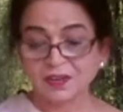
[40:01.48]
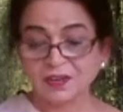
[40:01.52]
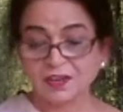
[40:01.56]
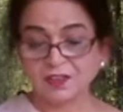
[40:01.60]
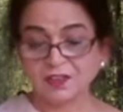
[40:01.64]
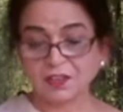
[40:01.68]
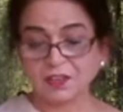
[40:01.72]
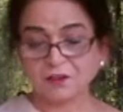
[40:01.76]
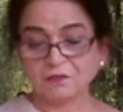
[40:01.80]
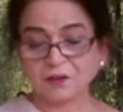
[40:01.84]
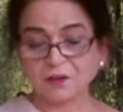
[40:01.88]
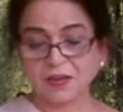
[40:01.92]

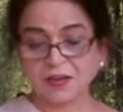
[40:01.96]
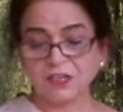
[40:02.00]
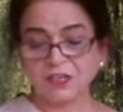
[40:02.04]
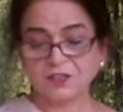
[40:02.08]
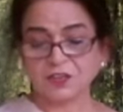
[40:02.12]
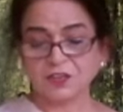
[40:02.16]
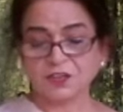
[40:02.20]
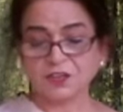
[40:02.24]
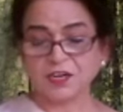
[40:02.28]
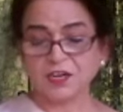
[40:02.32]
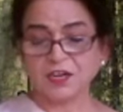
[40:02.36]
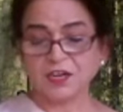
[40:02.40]

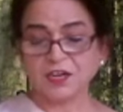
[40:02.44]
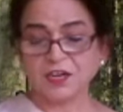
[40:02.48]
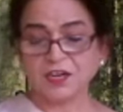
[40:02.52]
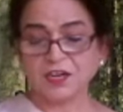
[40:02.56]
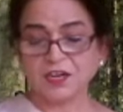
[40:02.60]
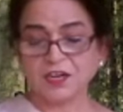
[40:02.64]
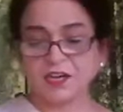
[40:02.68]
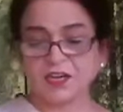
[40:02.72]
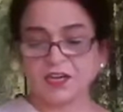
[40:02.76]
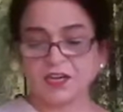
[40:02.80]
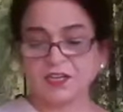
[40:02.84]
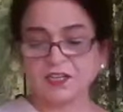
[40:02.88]
Otherwise,
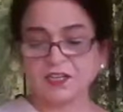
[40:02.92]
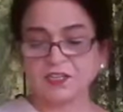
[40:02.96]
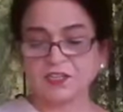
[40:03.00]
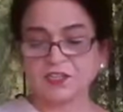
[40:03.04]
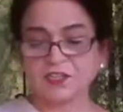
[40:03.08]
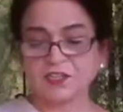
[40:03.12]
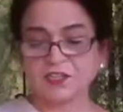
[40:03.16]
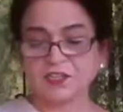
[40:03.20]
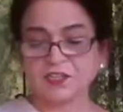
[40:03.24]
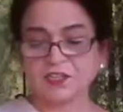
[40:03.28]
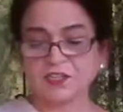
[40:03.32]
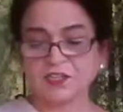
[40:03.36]
reading the
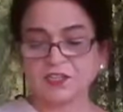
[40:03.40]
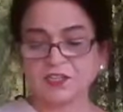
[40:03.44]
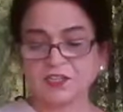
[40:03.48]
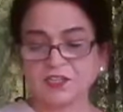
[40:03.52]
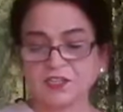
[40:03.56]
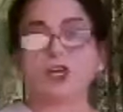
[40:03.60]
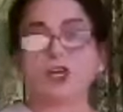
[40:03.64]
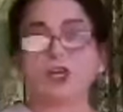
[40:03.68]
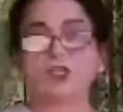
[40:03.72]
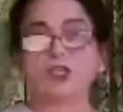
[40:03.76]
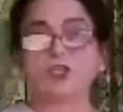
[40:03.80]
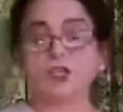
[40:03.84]
scriptures or
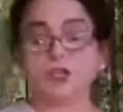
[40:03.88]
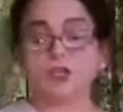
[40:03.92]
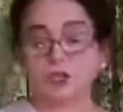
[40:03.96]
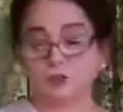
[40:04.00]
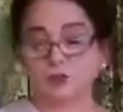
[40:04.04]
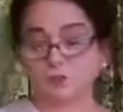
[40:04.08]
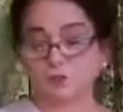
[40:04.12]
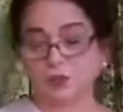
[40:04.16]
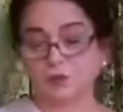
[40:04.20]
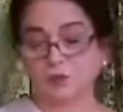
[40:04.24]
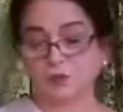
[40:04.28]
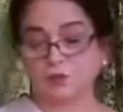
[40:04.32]
listening
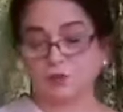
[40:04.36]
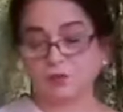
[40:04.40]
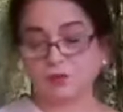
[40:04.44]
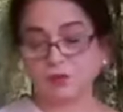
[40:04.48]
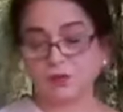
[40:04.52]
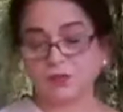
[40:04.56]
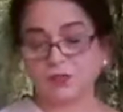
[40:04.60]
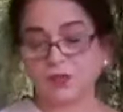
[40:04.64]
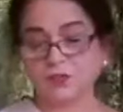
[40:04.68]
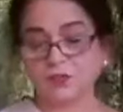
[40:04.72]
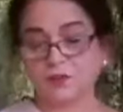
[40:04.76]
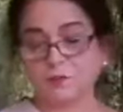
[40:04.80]
to the
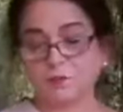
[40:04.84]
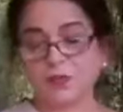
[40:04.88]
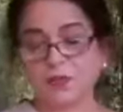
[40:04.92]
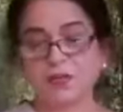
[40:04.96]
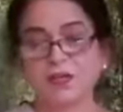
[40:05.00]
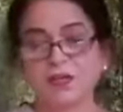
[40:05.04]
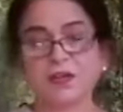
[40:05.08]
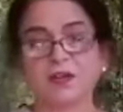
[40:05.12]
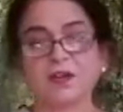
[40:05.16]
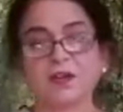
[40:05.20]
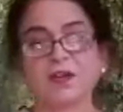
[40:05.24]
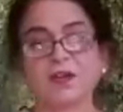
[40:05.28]
gurus is
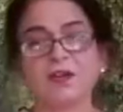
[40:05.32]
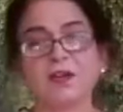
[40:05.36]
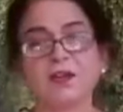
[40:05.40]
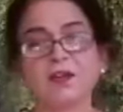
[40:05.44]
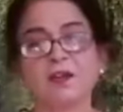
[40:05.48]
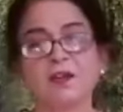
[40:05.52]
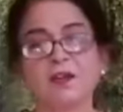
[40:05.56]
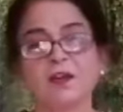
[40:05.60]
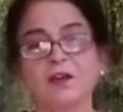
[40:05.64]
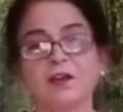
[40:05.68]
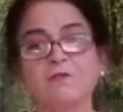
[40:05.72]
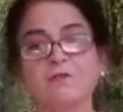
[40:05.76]
mere
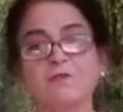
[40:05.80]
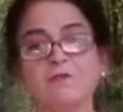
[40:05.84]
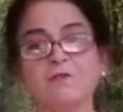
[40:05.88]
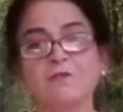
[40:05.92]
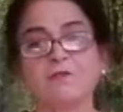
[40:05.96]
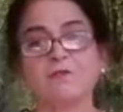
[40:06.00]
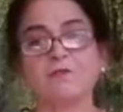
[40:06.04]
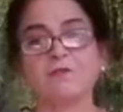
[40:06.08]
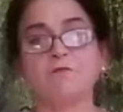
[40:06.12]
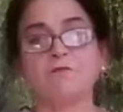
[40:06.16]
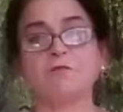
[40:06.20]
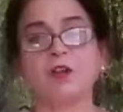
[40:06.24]
for
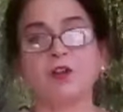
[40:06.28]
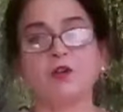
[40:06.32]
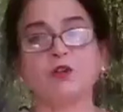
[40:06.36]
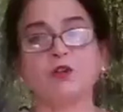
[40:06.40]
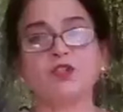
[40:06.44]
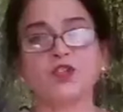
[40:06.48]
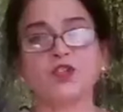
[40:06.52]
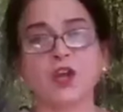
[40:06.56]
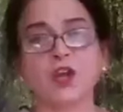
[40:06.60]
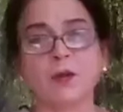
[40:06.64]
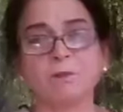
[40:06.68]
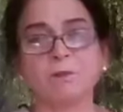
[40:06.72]
window
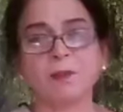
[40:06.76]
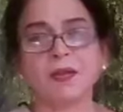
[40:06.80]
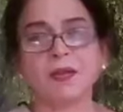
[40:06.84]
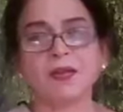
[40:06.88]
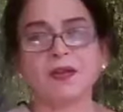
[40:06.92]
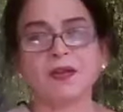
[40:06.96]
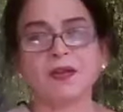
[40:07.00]
shopping.